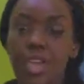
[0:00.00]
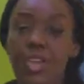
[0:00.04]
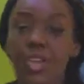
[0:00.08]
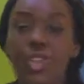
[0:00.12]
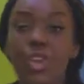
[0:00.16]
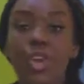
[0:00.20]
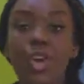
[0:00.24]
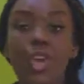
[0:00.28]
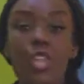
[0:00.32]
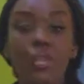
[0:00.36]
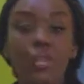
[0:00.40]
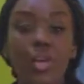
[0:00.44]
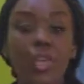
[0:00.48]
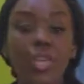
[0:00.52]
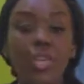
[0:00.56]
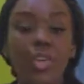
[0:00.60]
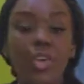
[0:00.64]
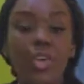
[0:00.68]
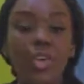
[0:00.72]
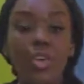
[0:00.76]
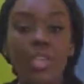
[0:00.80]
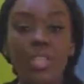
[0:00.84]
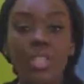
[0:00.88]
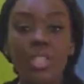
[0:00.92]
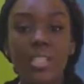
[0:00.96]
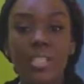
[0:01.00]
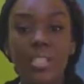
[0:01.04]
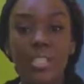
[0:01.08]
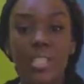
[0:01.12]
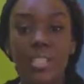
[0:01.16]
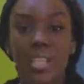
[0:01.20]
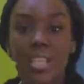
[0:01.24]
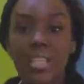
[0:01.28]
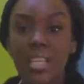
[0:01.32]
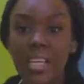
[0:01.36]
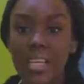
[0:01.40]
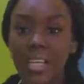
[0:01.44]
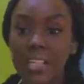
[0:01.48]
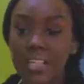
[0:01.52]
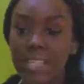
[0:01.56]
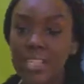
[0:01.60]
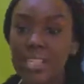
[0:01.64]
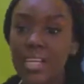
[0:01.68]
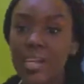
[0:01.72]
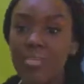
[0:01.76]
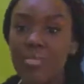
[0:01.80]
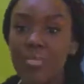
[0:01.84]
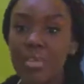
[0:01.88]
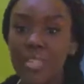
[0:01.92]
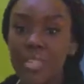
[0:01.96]
Because when you go to see the dentist
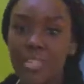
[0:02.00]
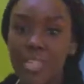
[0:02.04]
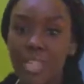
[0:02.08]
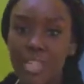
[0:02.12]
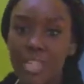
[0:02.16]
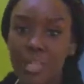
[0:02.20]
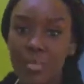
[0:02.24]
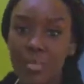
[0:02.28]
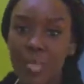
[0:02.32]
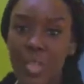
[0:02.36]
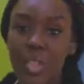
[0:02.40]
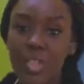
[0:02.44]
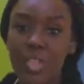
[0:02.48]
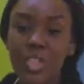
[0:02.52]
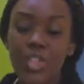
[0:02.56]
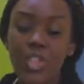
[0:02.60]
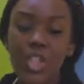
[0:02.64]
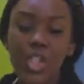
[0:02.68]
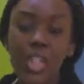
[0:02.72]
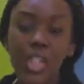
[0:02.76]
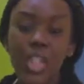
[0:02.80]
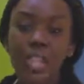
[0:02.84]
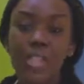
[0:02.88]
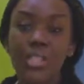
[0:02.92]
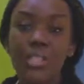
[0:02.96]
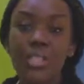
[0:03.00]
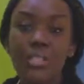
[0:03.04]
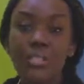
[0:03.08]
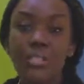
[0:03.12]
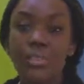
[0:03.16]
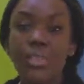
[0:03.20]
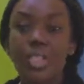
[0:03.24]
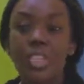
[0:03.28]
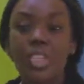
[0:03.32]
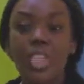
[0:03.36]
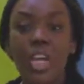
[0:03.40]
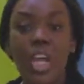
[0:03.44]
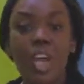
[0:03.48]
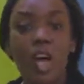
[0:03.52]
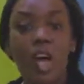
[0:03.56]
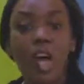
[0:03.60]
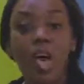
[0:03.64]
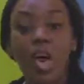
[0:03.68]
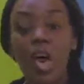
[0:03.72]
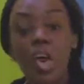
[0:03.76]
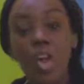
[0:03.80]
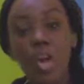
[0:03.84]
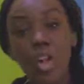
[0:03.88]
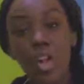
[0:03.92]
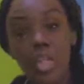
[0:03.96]
every 6 months, your dentist will check
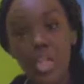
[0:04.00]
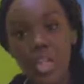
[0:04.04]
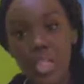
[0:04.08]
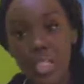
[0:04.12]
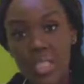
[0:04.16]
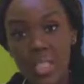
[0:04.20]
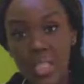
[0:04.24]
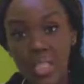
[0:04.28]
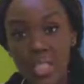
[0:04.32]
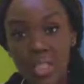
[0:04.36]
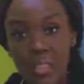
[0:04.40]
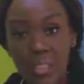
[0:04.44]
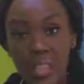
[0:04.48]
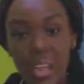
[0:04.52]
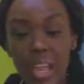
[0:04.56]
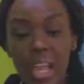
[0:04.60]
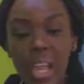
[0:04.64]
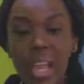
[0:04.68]
all your teeth